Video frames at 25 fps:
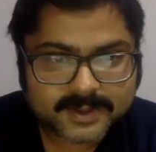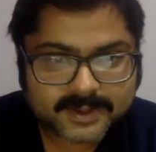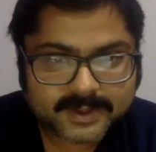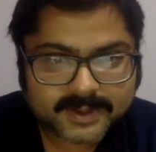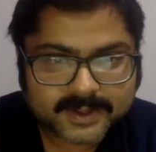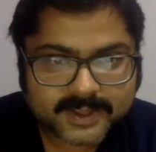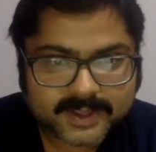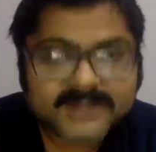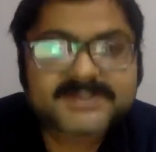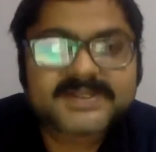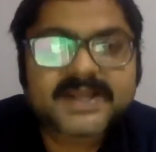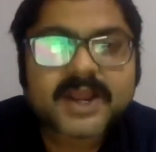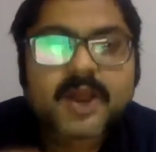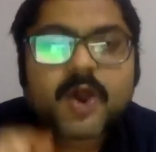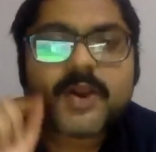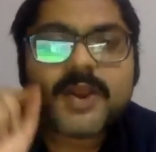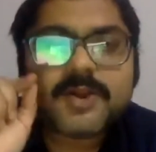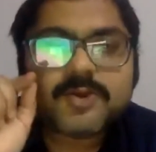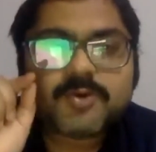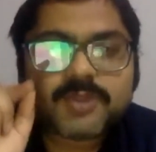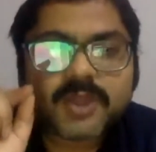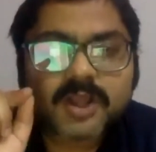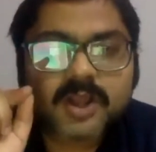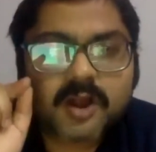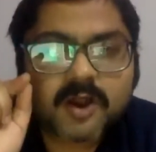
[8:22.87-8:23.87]
It's according
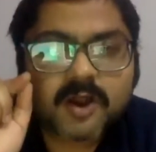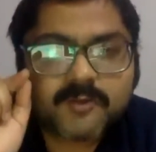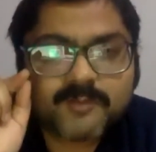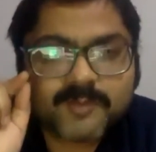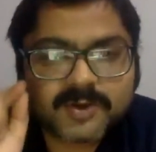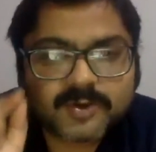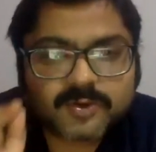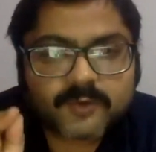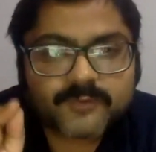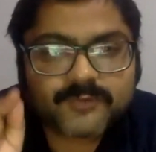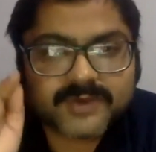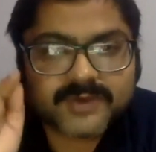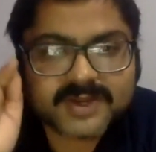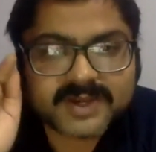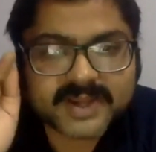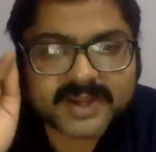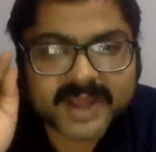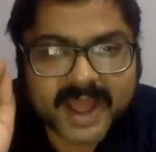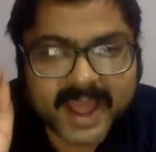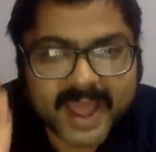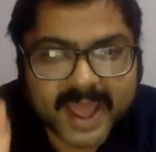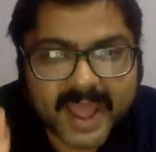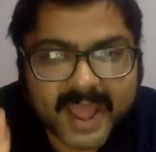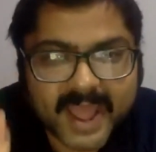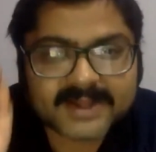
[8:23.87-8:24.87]
to the Government of India
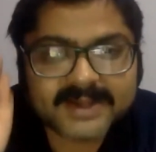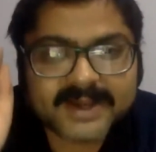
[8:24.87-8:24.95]
Act